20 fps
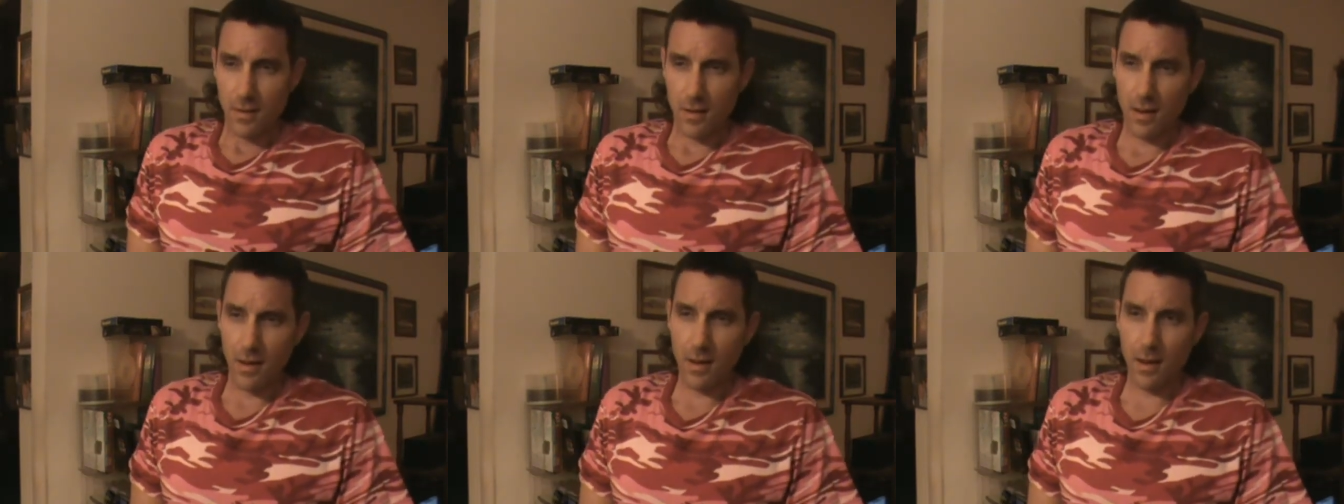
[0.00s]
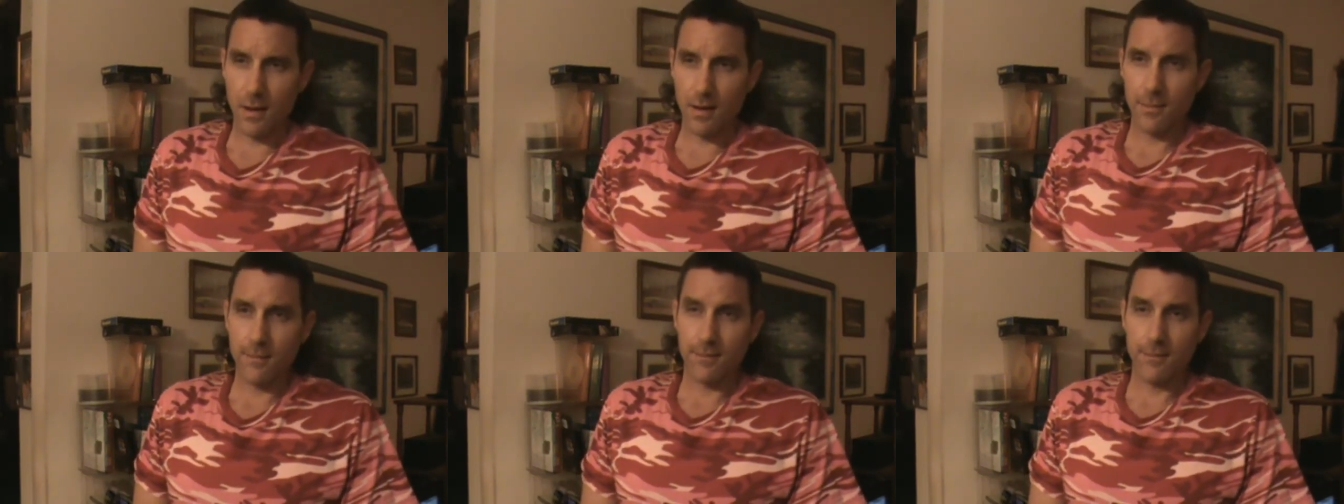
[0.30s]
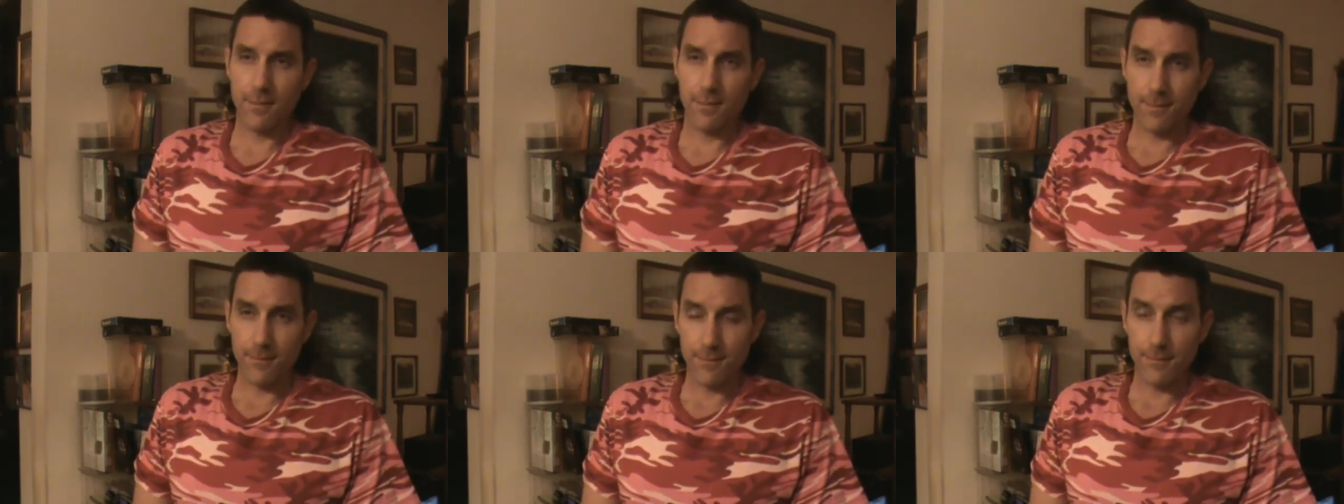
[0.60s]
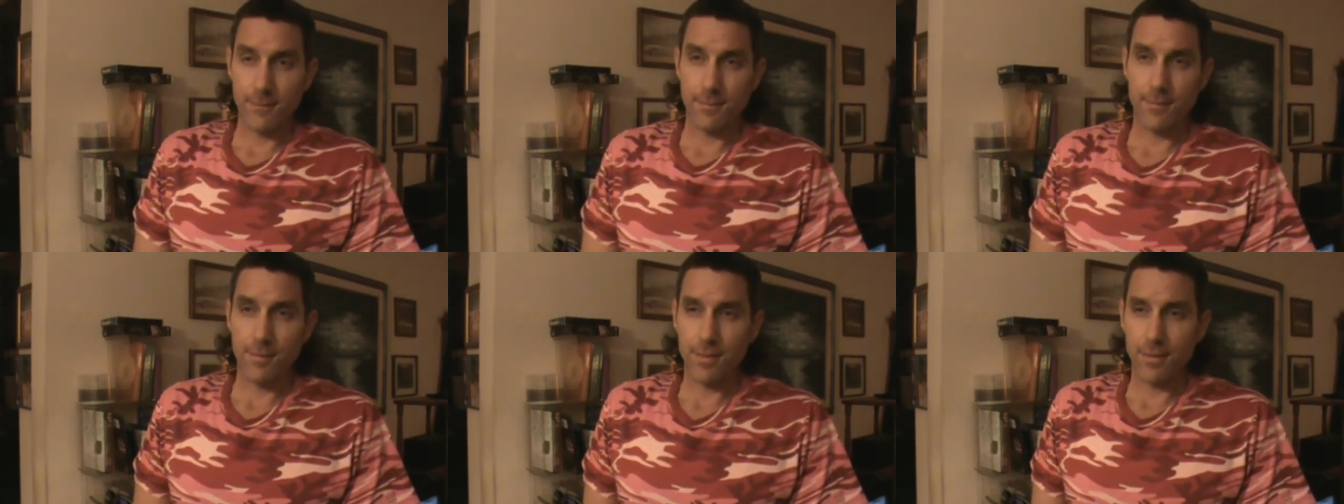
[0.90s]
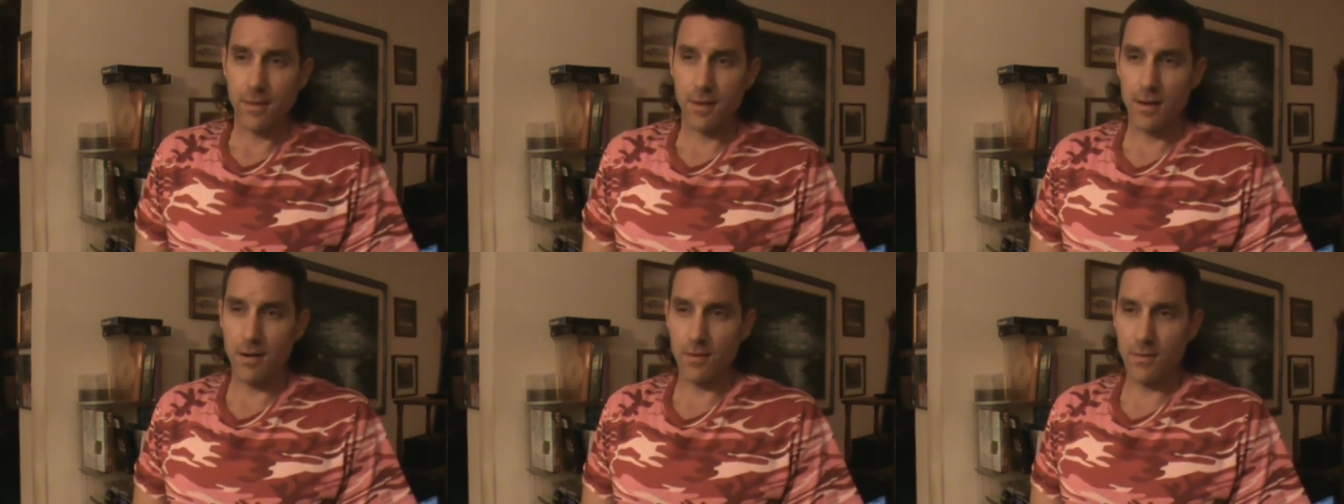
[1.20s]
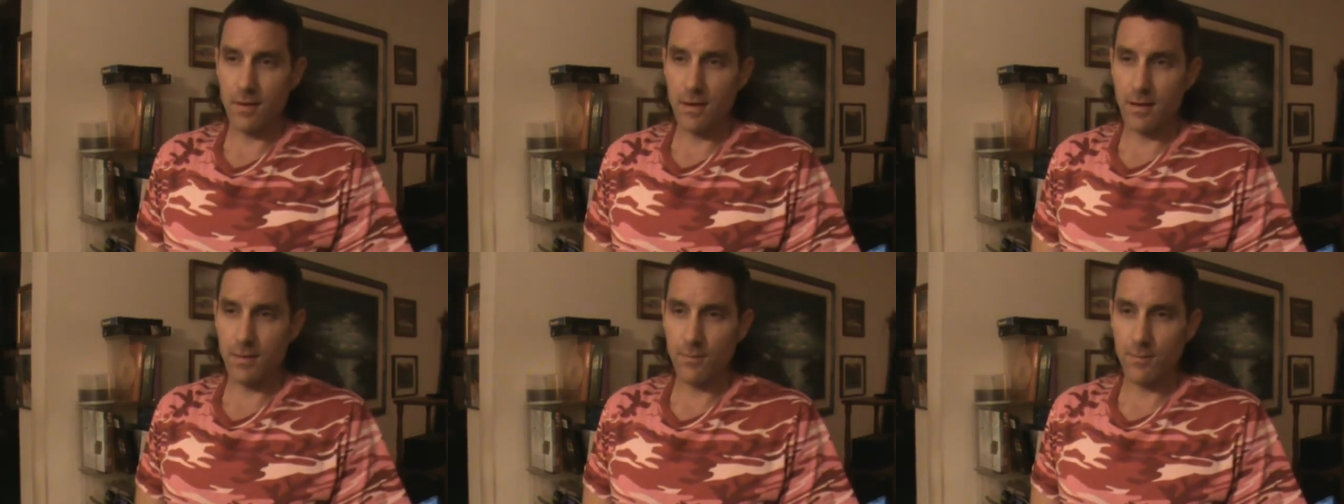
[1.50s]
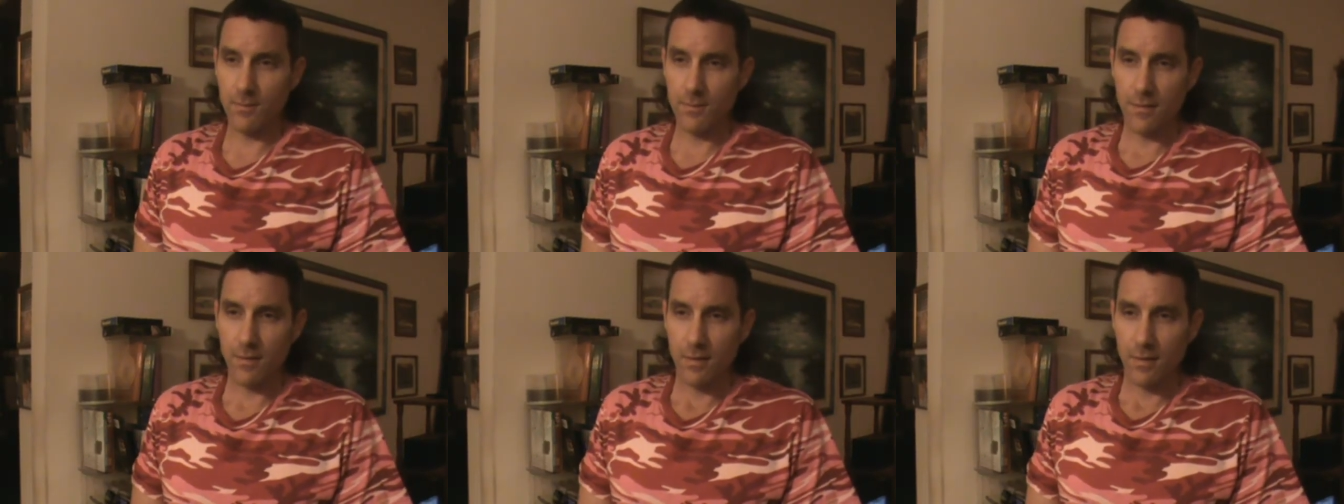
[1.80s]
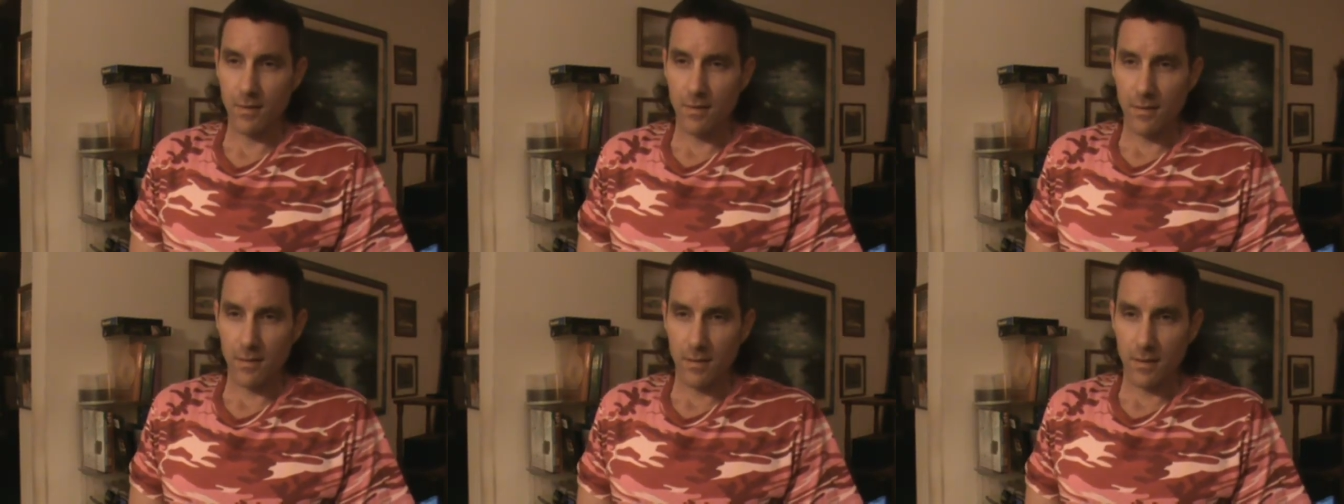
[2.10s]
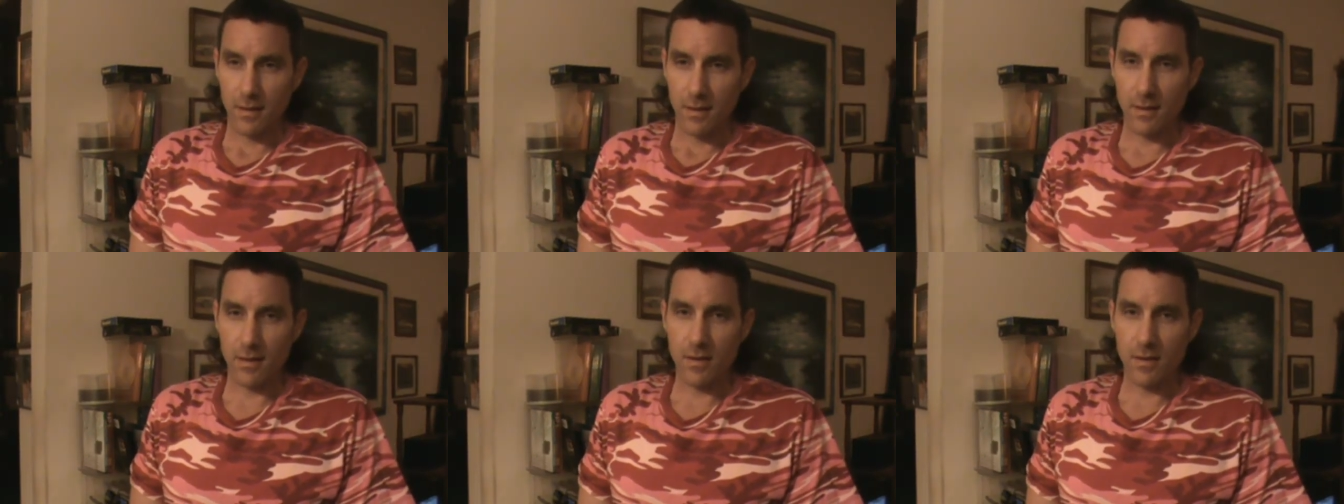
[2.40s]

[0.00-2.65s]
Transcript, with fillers: and you know he he